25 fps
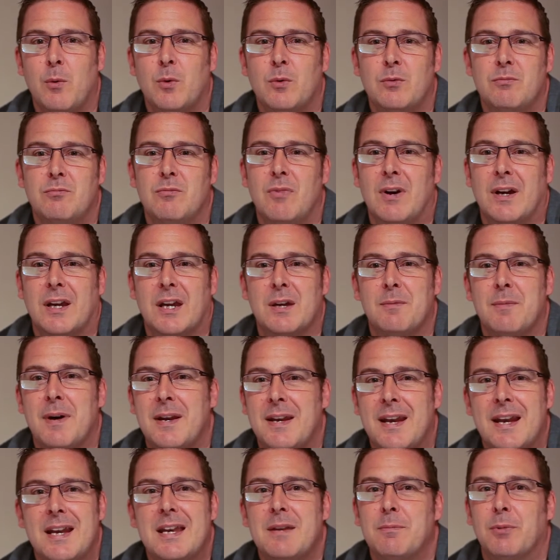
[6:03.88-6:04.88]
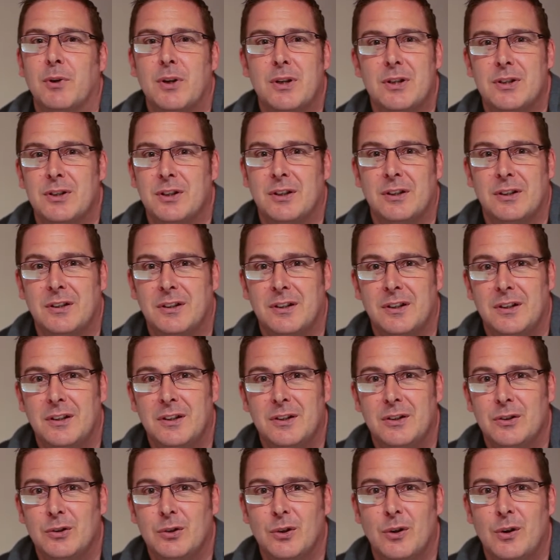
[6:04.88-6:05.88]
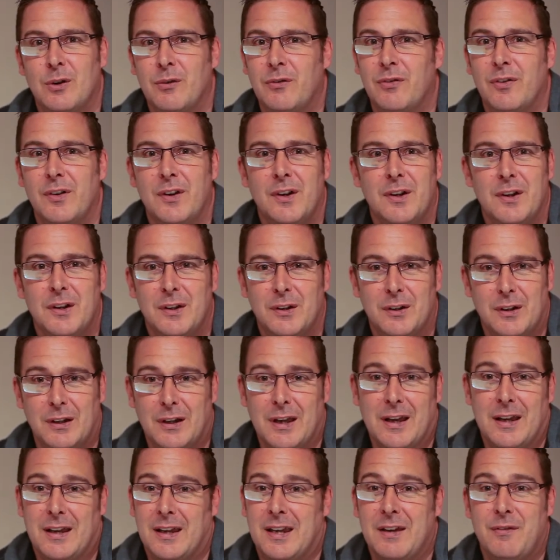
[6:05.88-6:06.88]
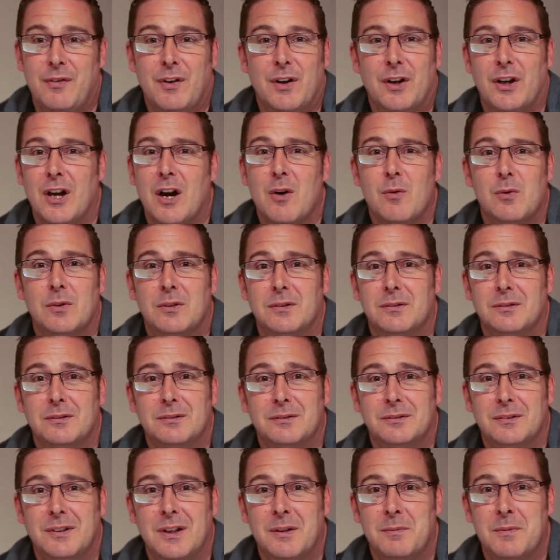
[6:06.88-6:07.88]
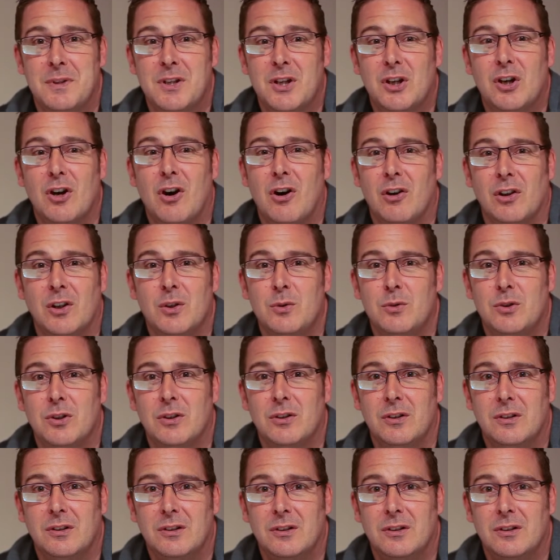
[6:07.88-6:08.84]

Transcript: would recommend anybody to sort of give it a go. You can't lose.